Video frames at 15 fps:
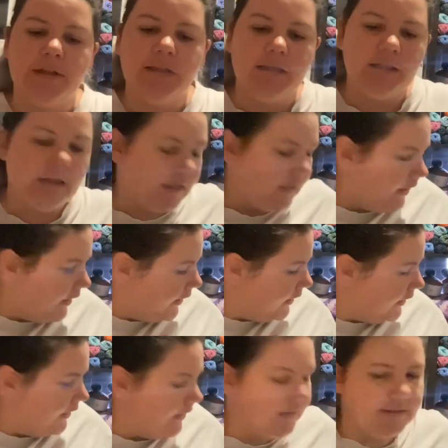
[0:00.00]
the yarn
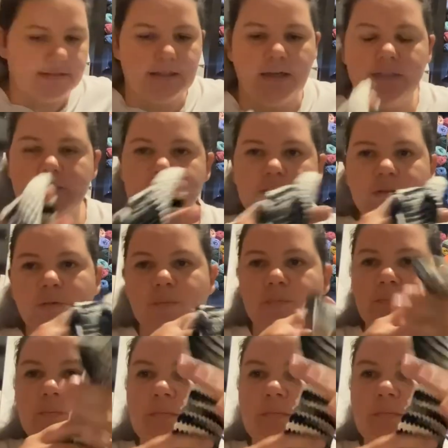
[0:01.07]
is, I just thought